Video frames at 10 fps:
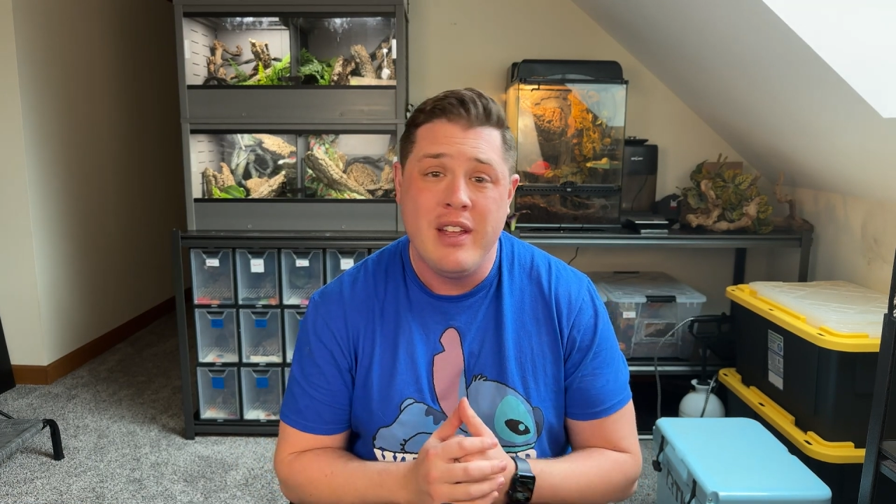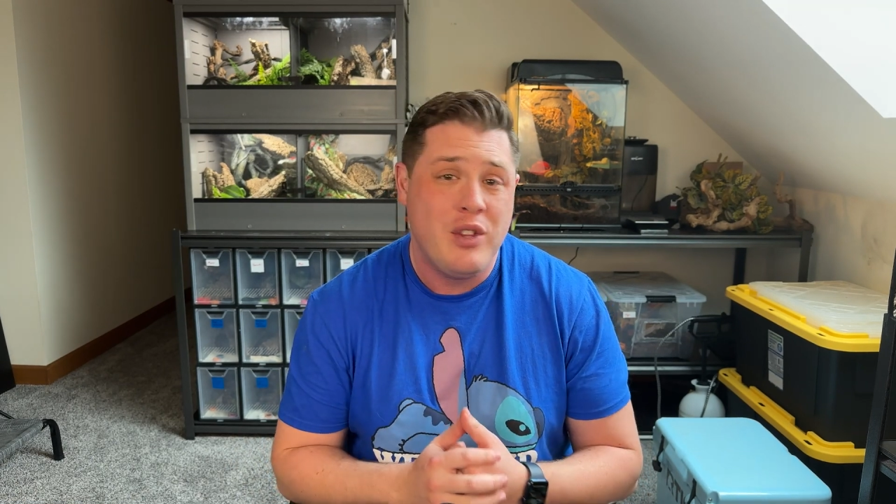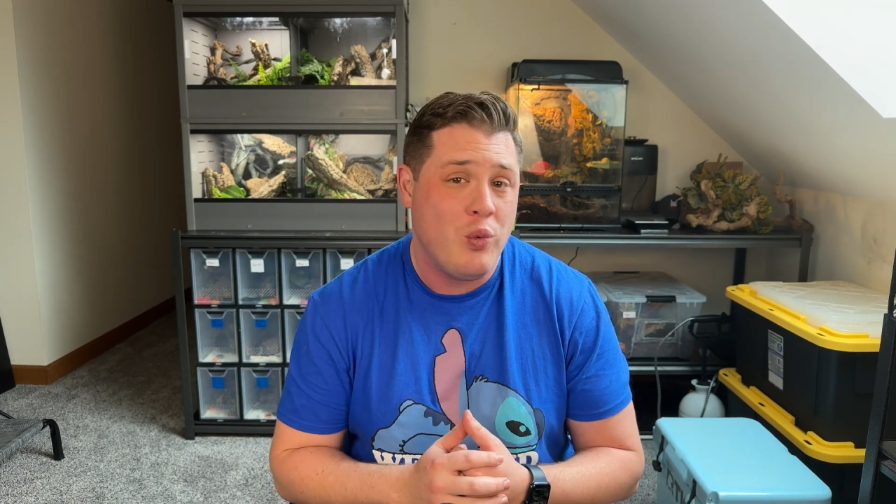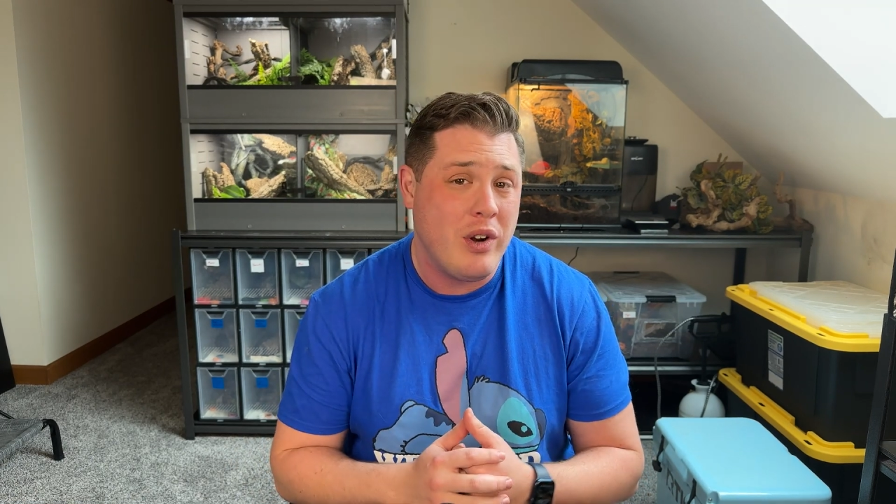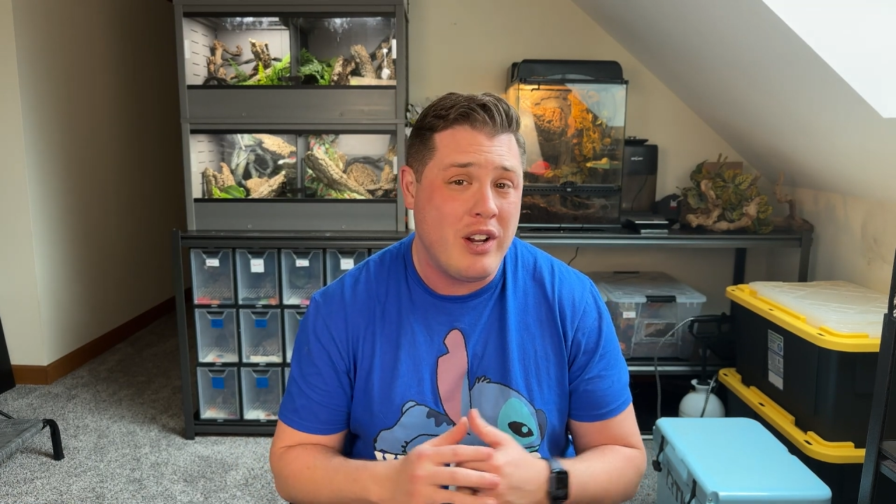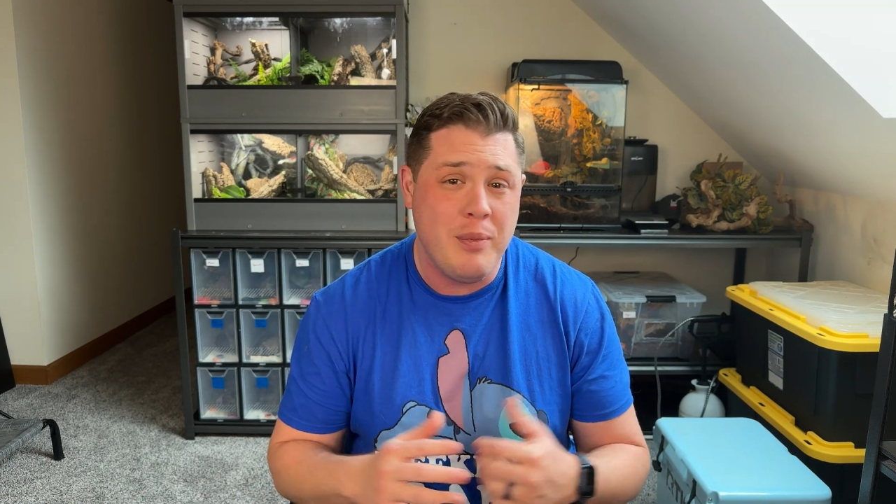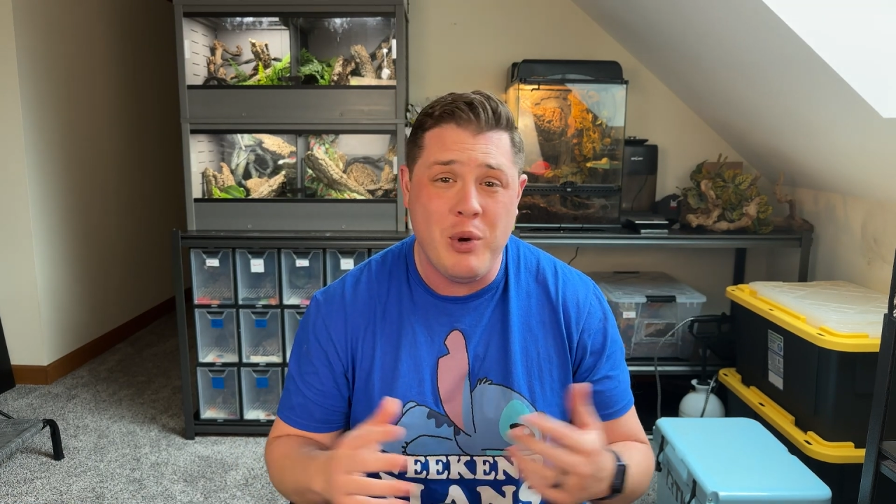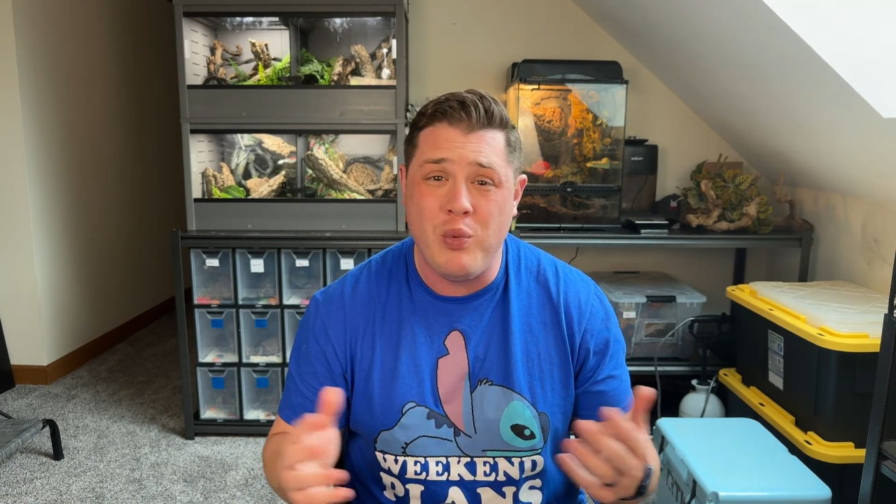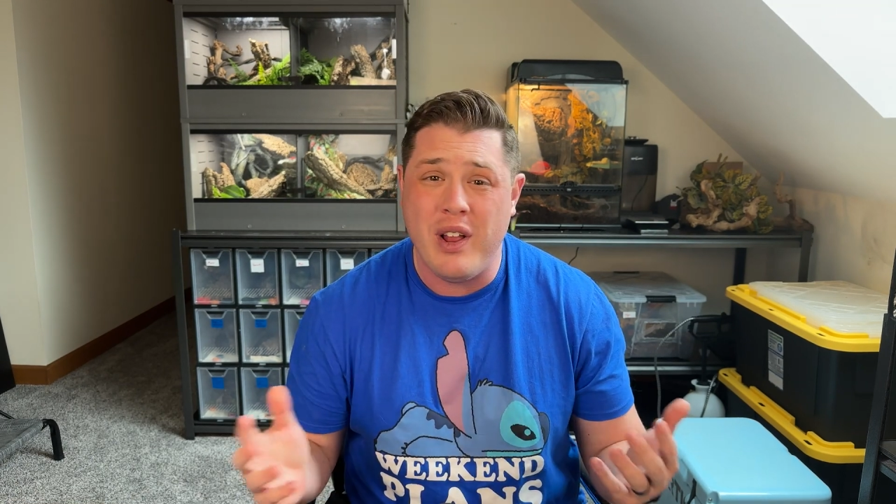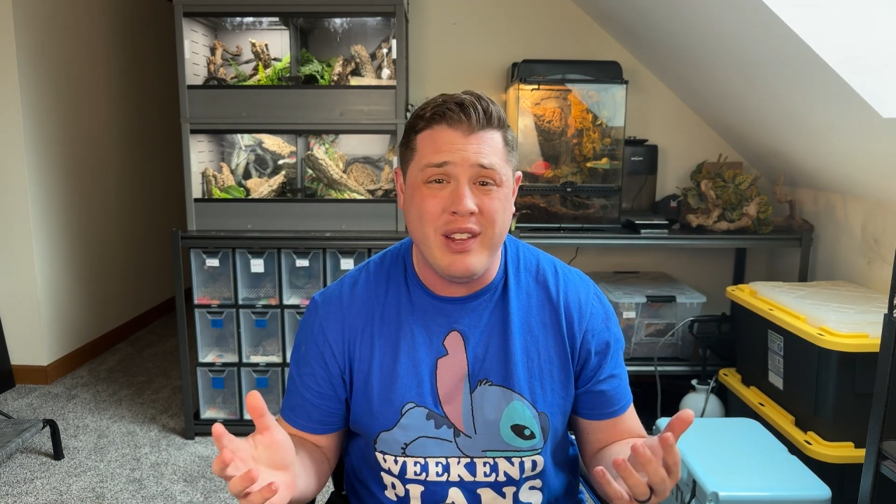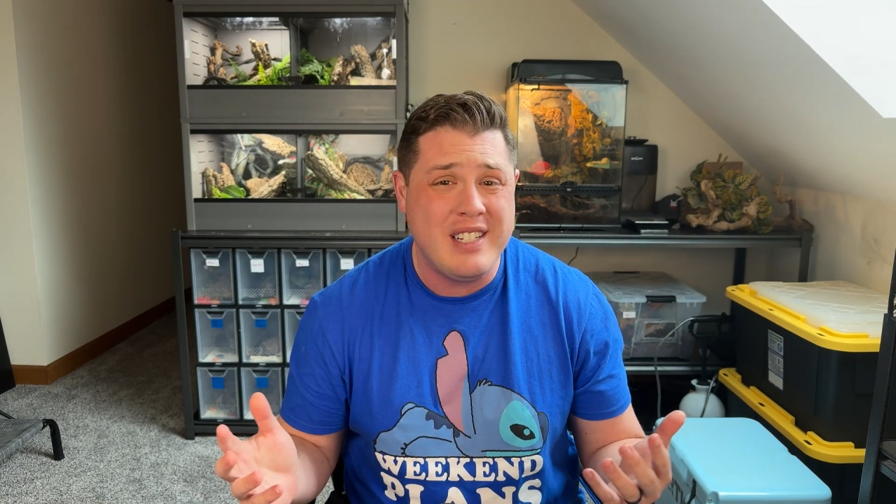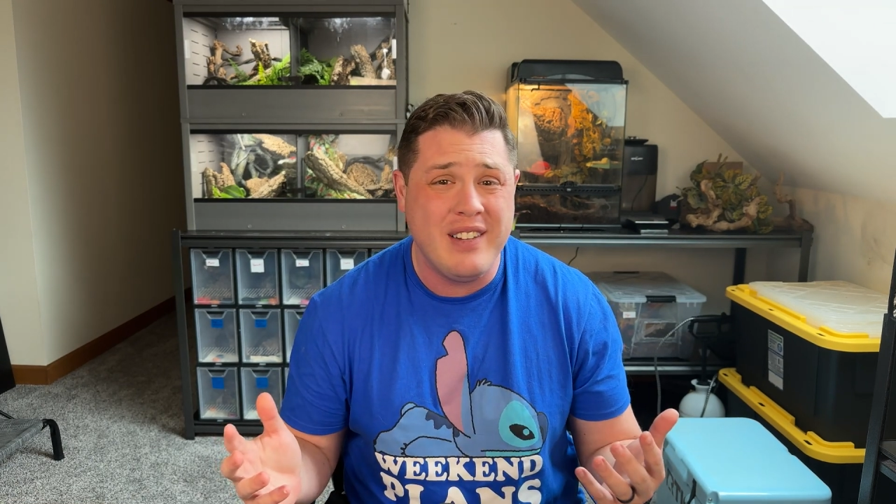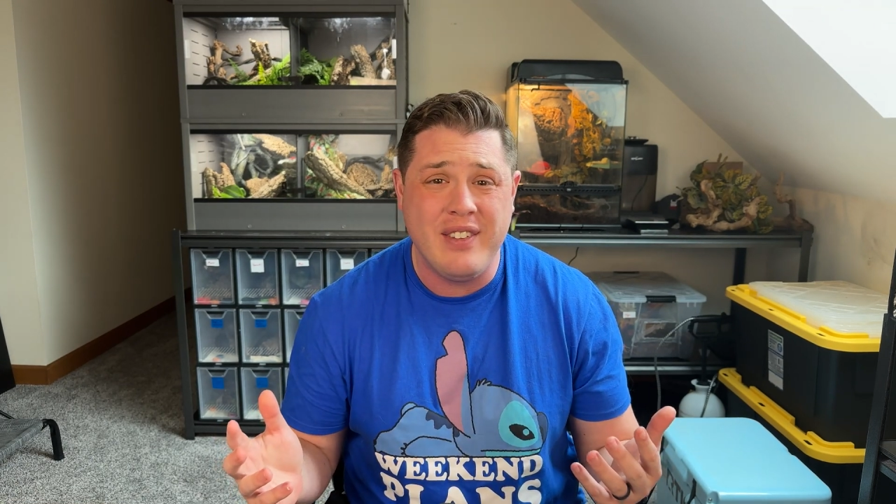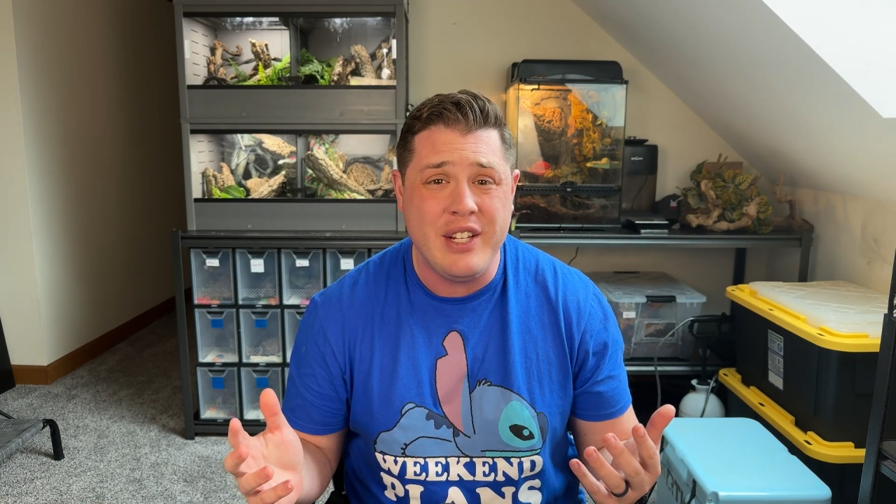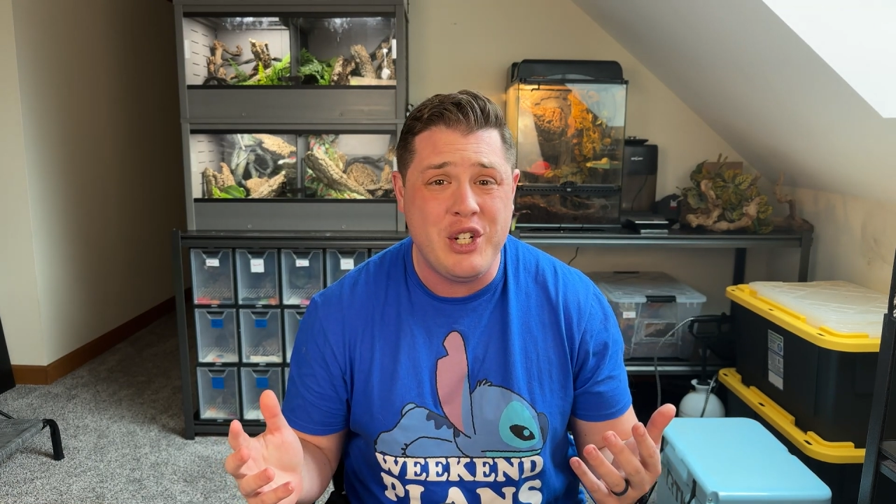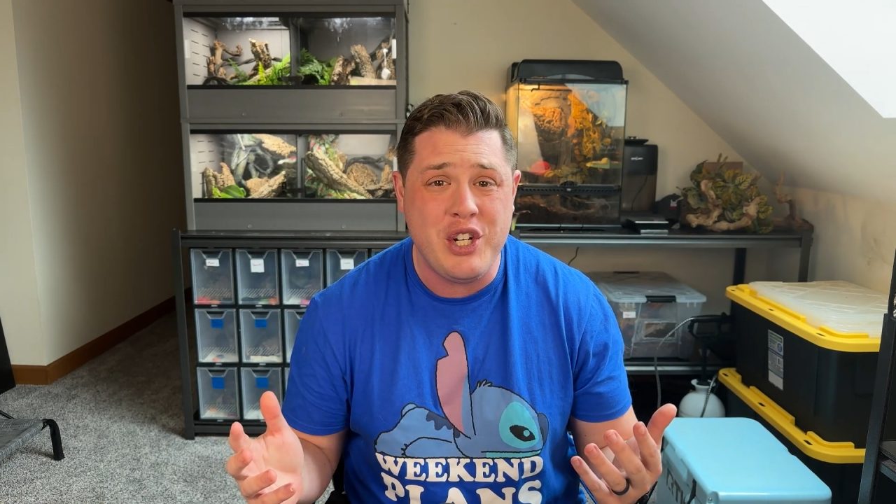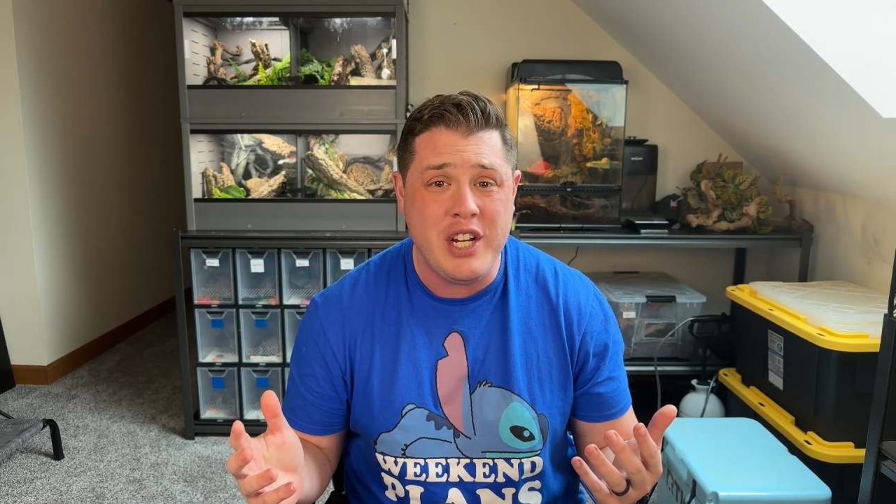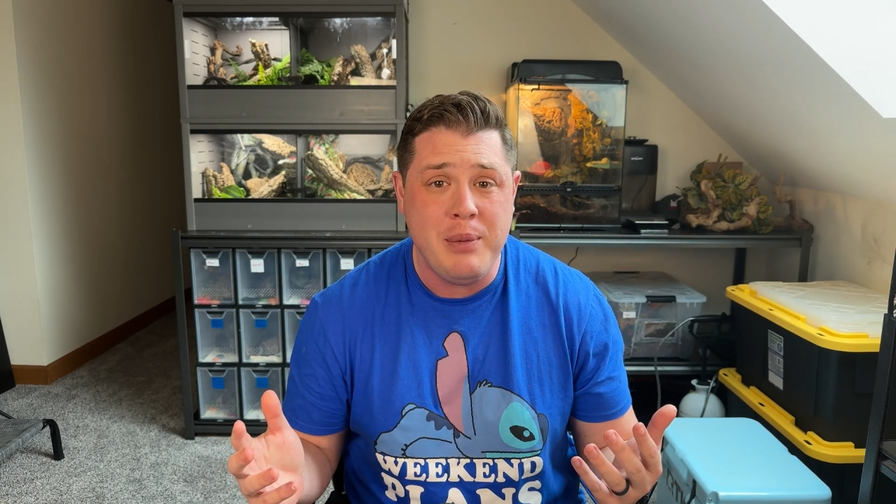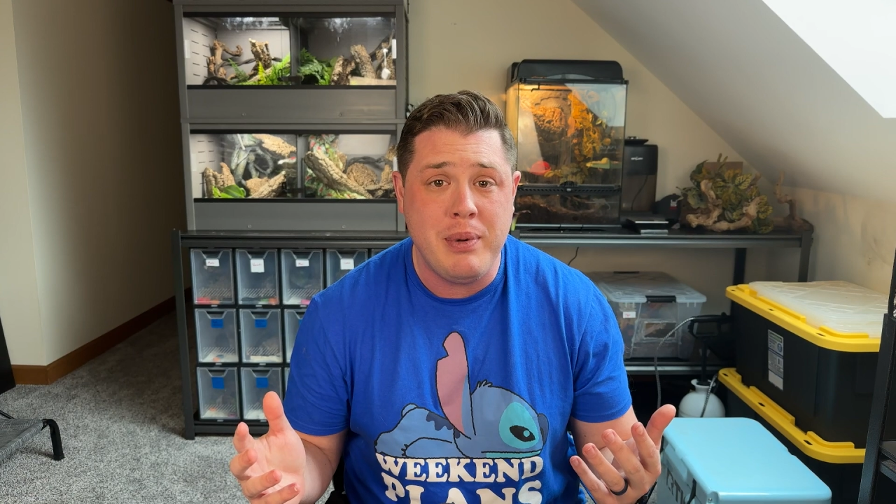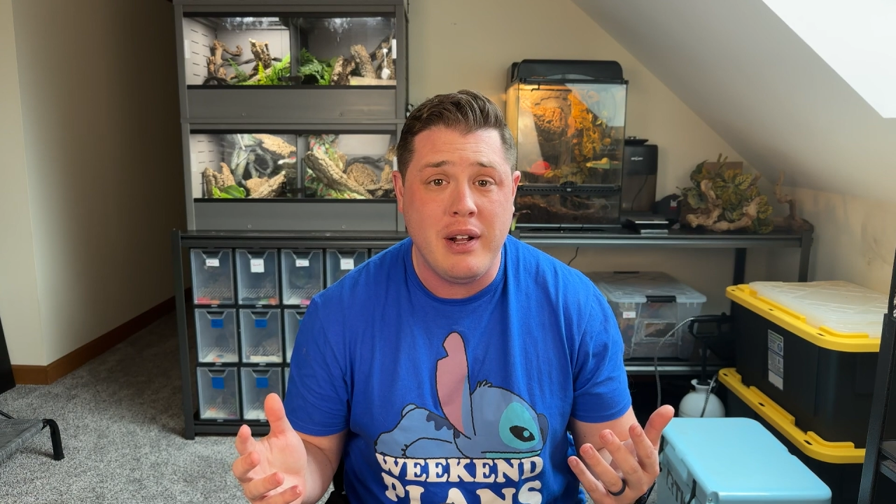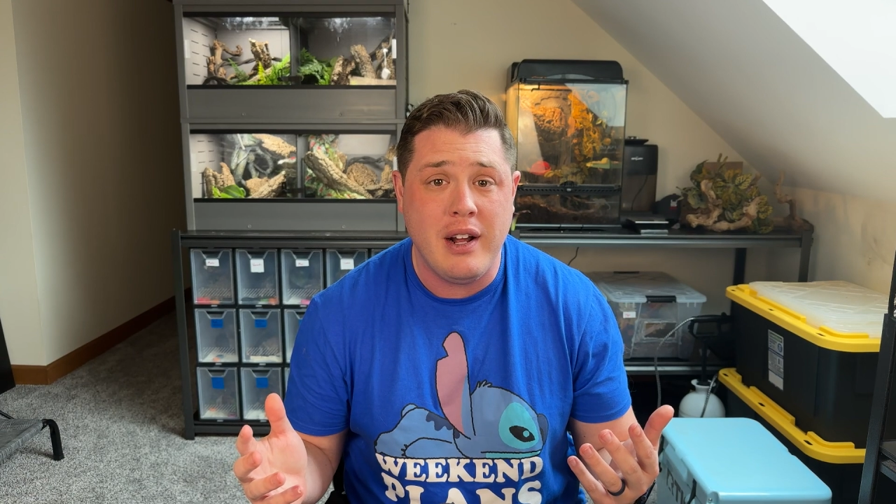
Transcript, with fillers: They're gonna be relatively cheap.